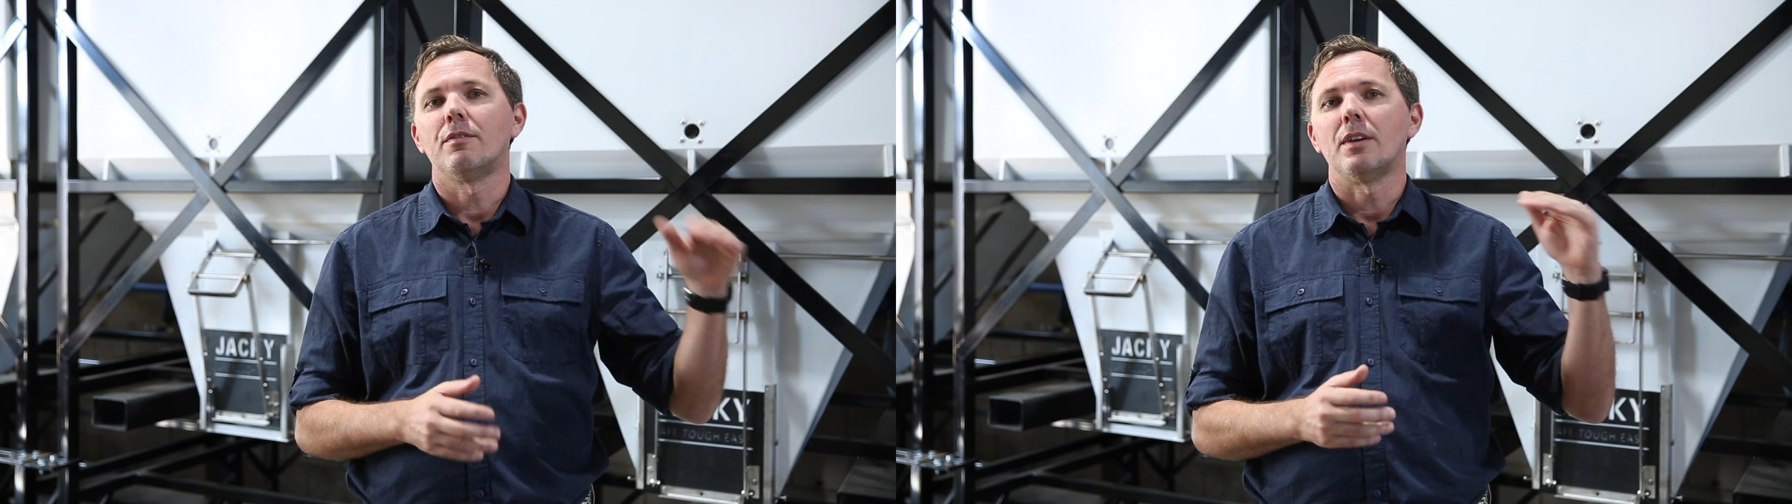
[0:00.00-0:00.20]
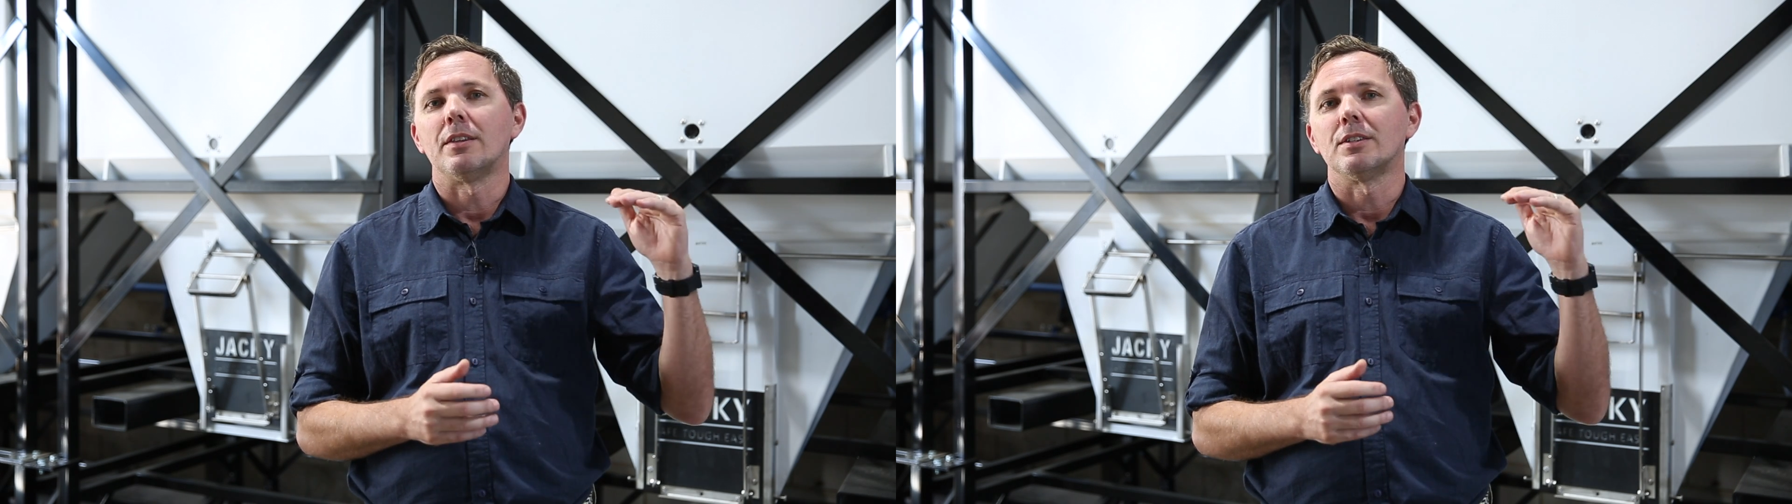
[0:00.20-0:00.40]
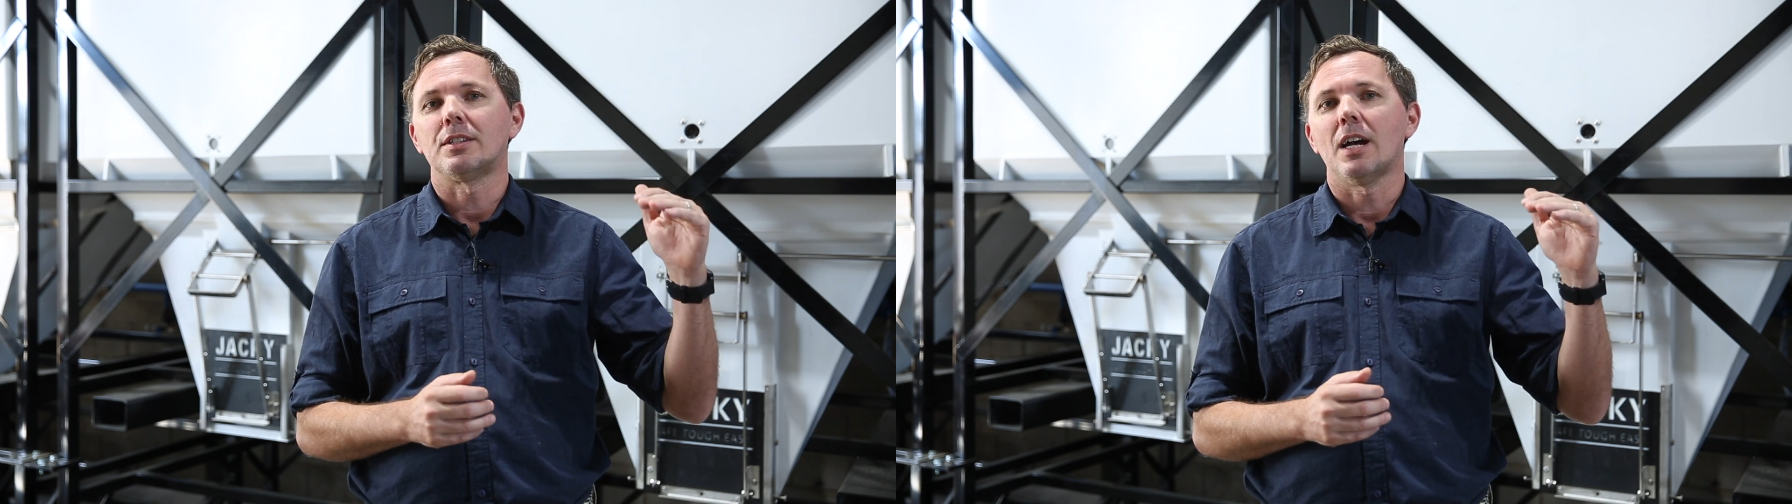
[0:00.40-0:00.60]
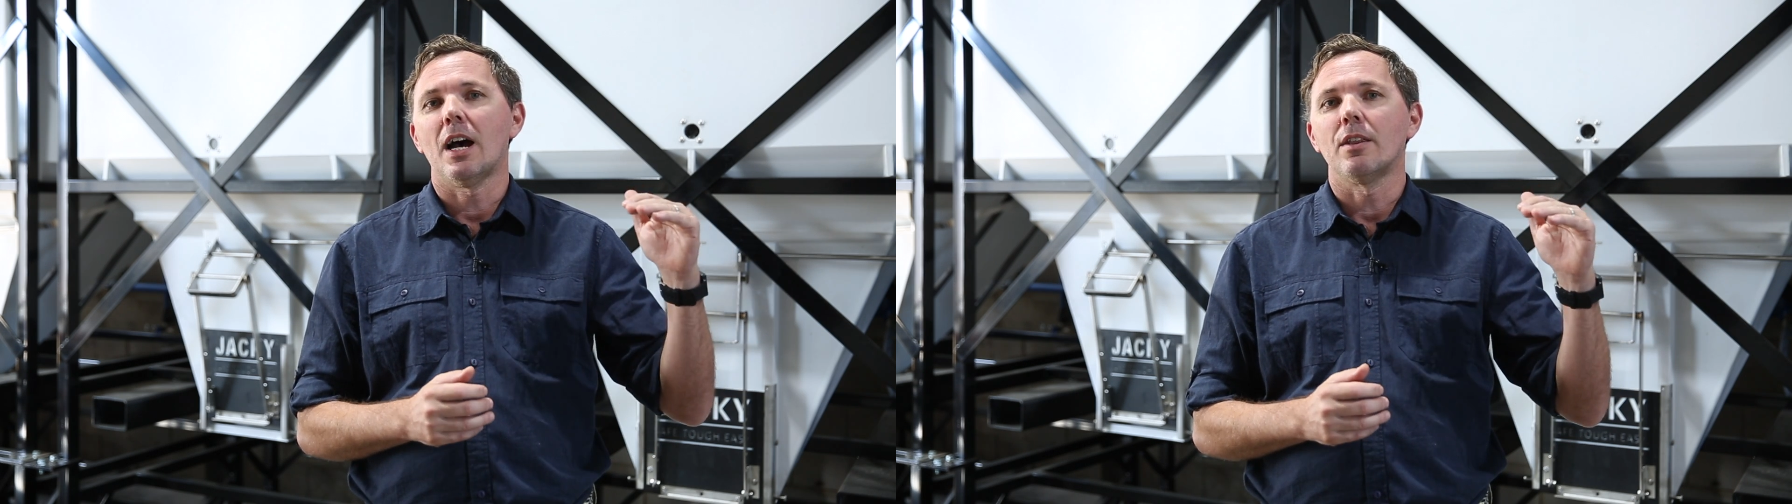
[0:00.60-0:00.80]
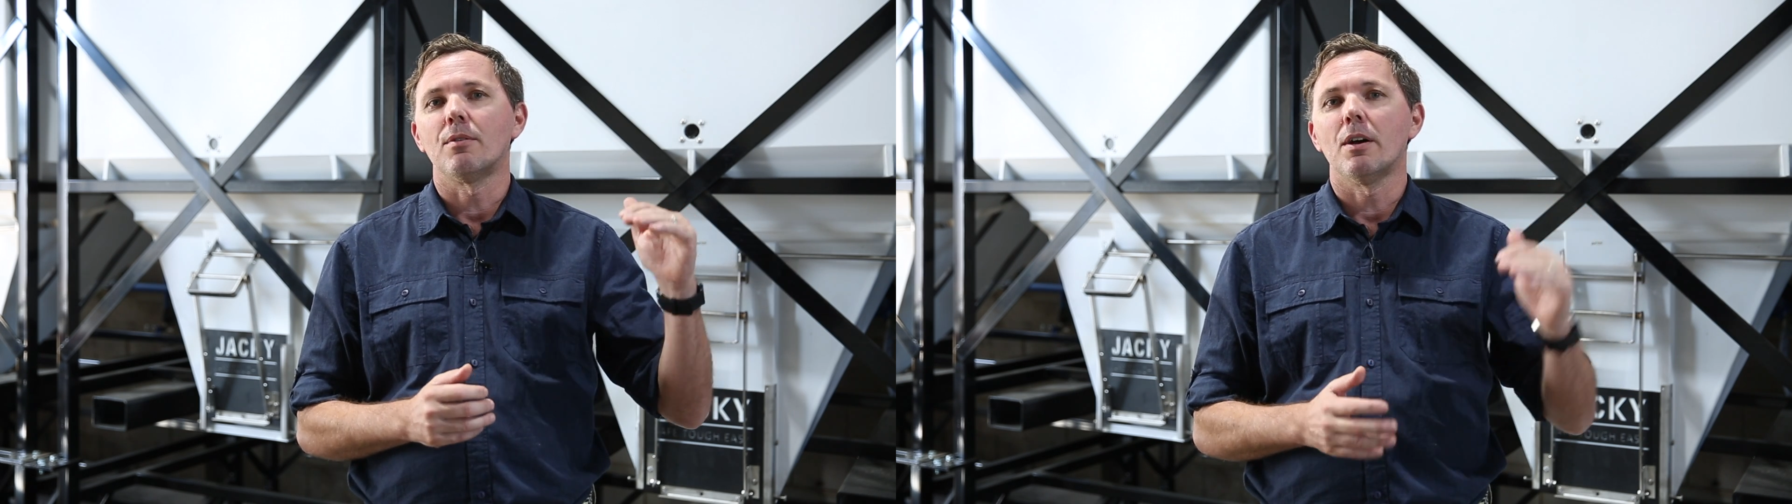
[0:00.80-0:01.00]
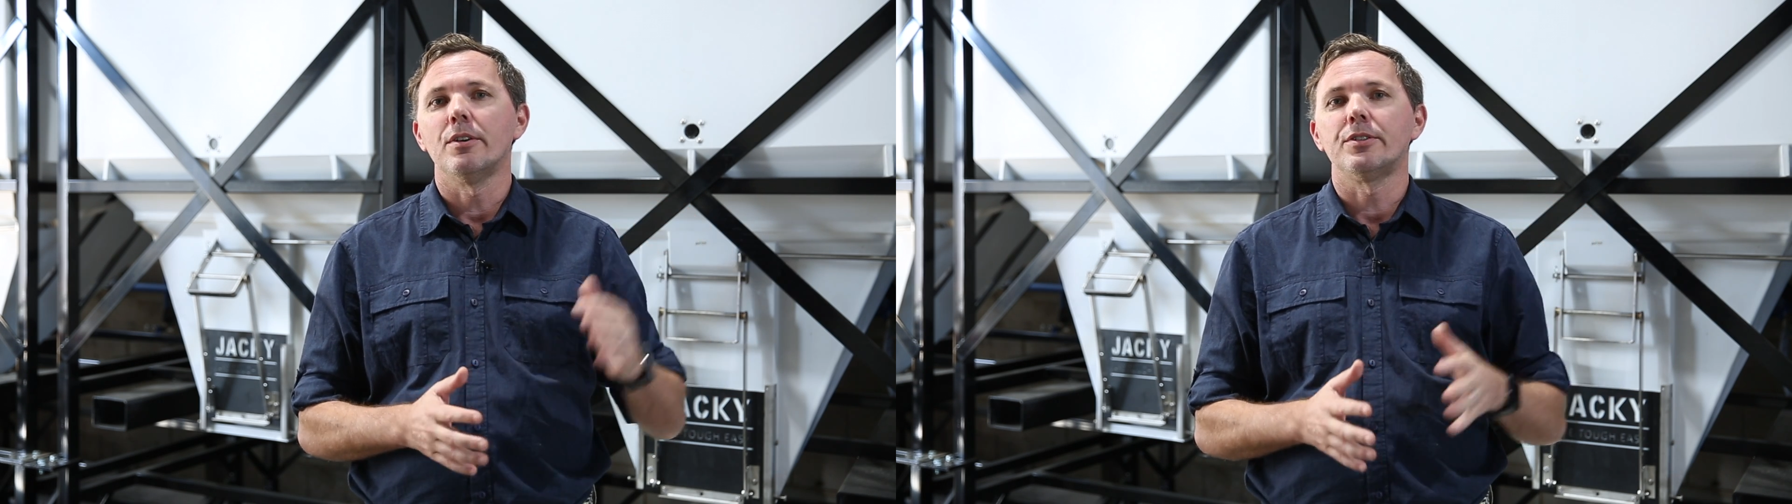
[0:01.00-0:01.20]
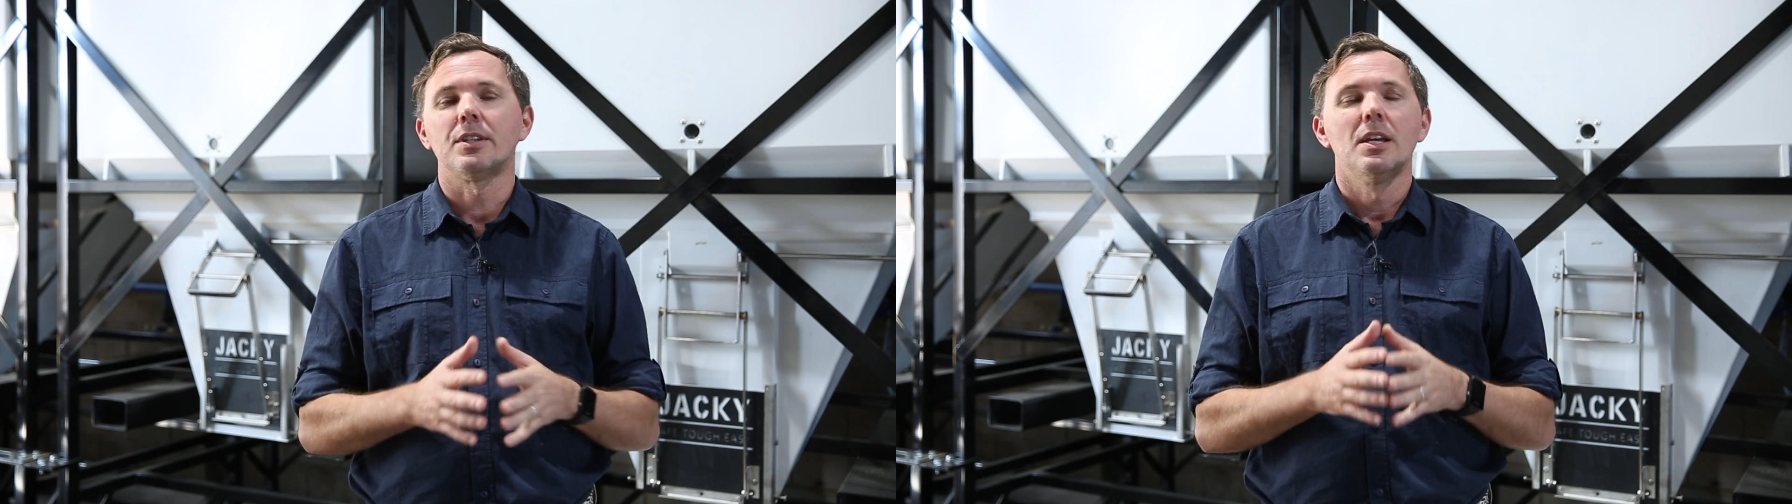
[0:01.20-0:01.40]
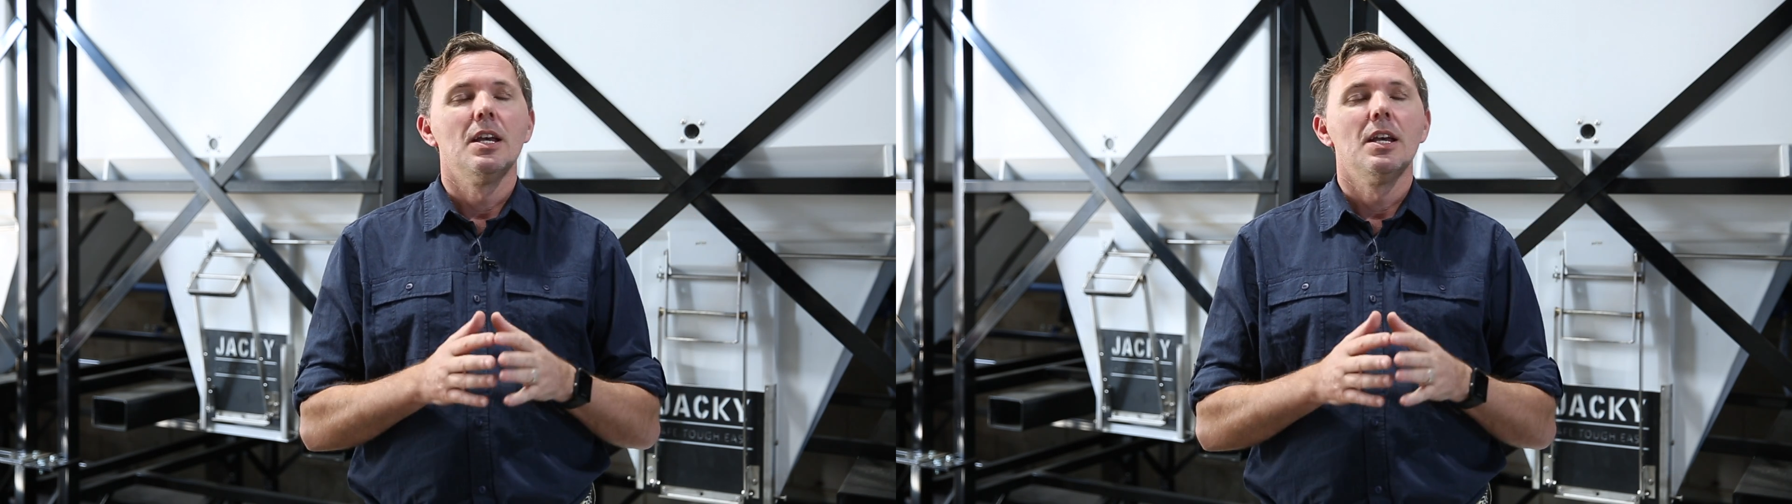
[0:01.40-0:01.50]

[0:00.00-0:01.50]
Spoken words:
at the start of the roast.